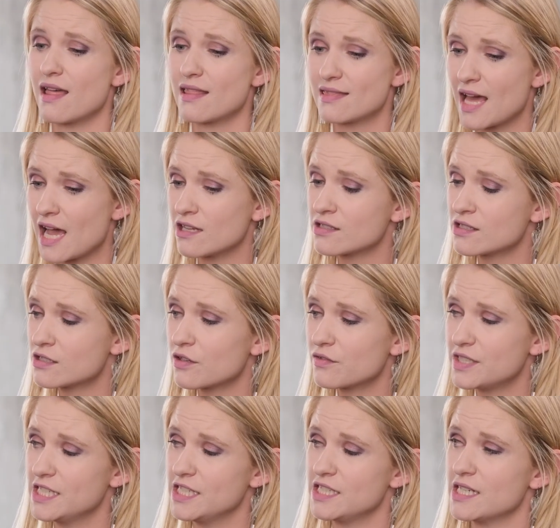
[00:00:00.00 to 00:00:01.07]
thousands of
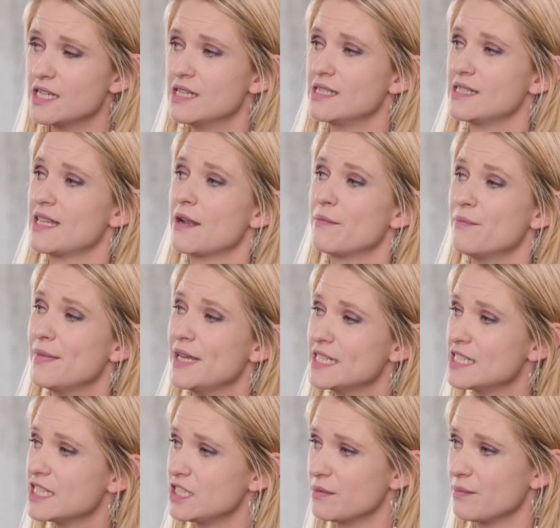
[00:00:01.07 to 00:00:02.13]
teachers that
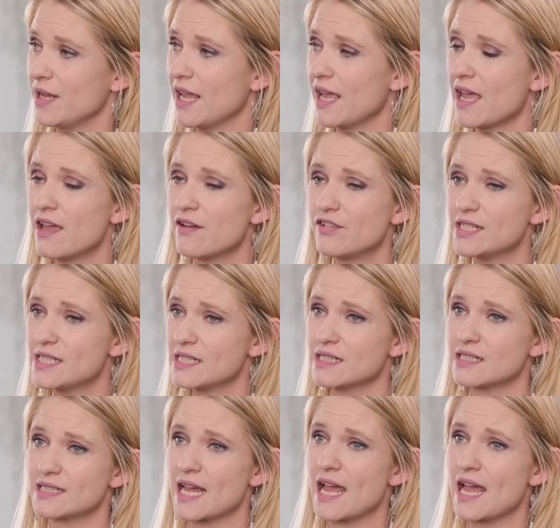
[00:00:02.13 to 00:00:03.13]
message me every single day.